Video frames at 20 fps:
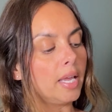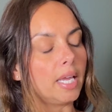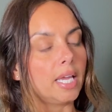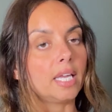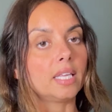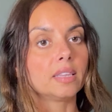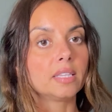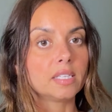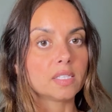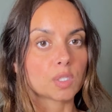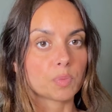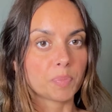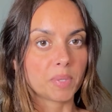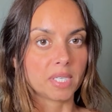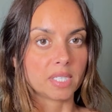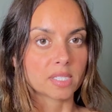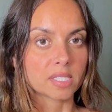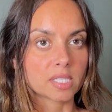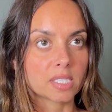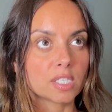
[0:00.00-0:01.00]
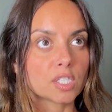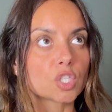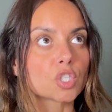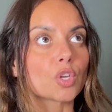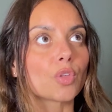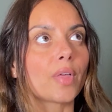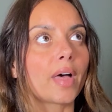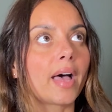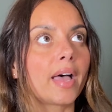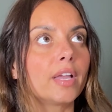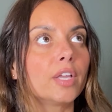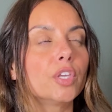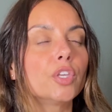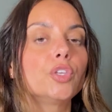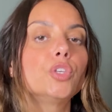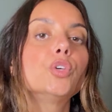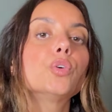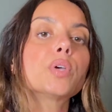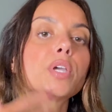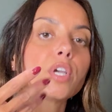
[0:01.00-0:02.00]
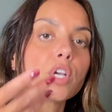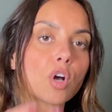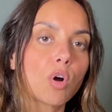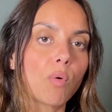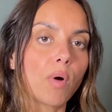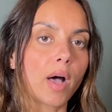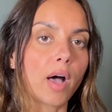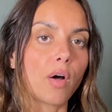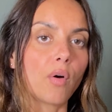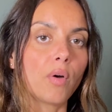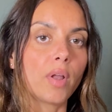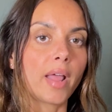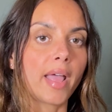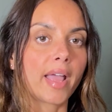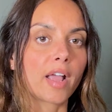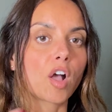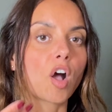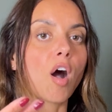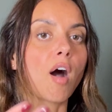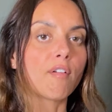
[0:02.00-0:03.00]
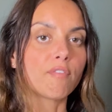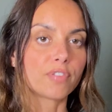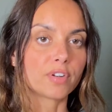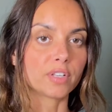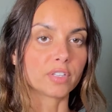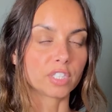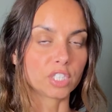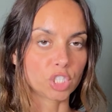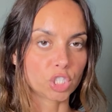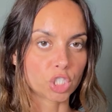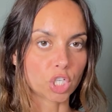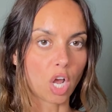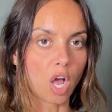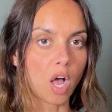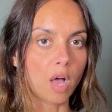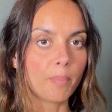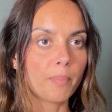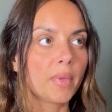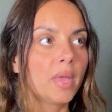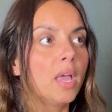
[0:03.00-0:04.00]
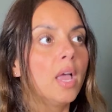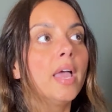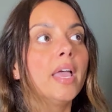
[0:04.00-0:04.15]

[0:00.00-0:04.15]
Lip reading: in these pieces so that you can go out and confidently shop.